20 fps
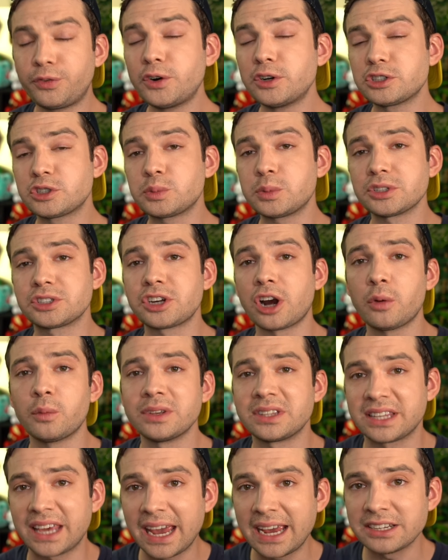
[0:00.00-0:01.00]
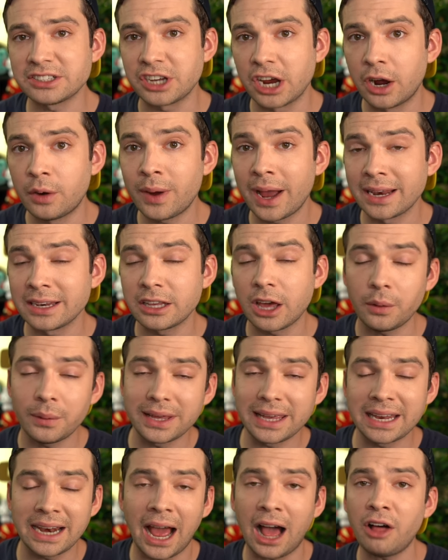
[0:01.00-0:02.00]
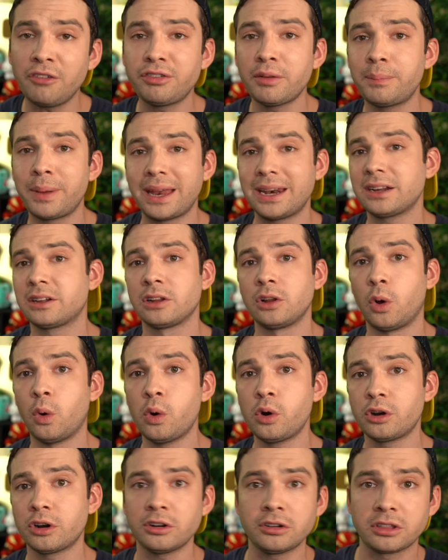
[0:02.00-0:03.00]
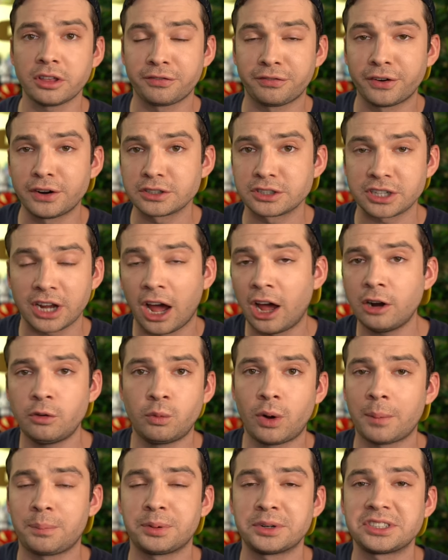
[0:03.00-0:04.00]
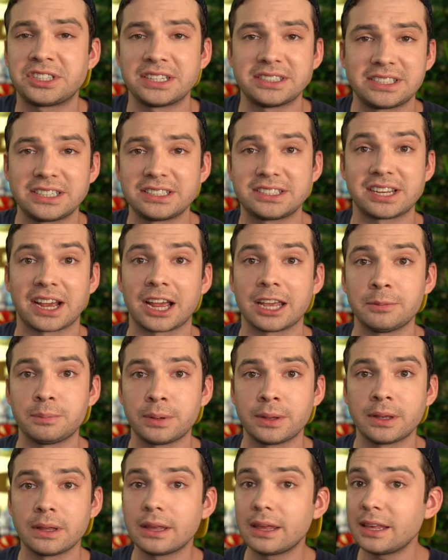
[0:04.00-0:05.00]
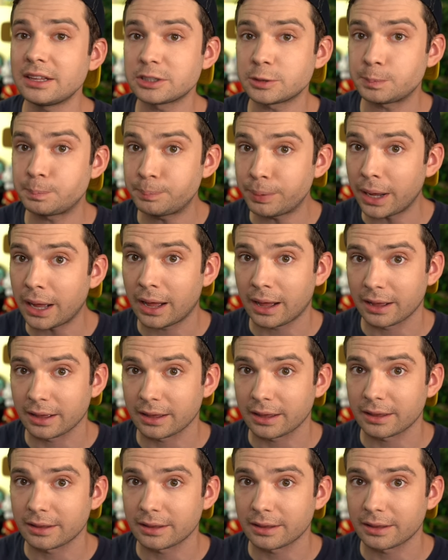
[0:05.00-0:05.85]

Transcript: First, we'll start with Kanto, and going in alphabetical order, the first unrepresented type is Bug.